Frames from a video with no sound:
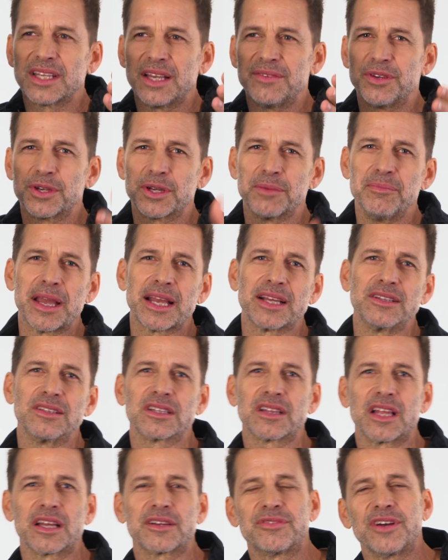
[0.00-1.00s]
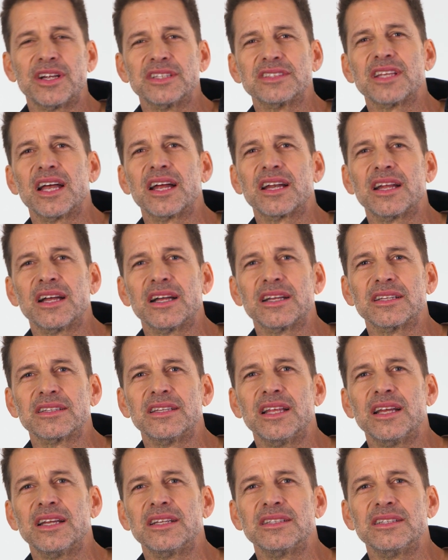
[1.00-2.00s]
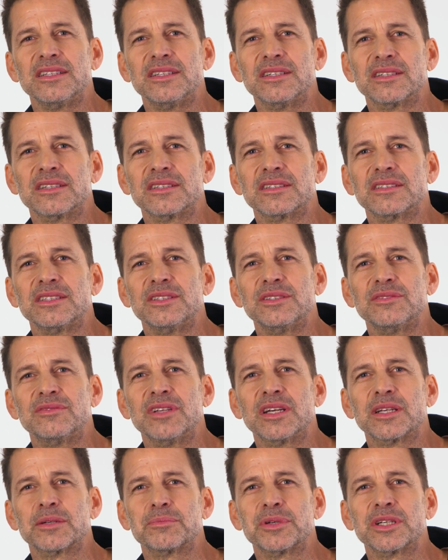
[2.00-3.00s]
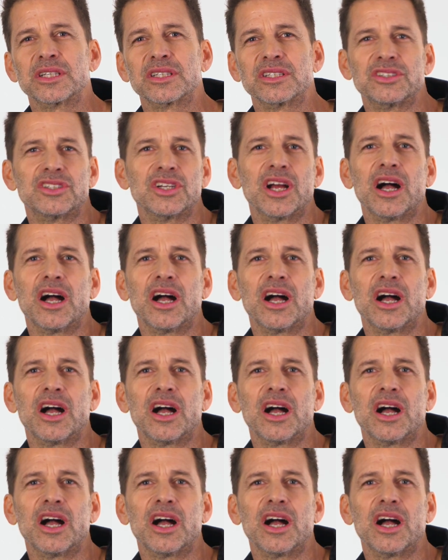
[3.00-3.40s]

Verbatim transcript: if you can make it look like Frazetta, then you're, you've done a pretty good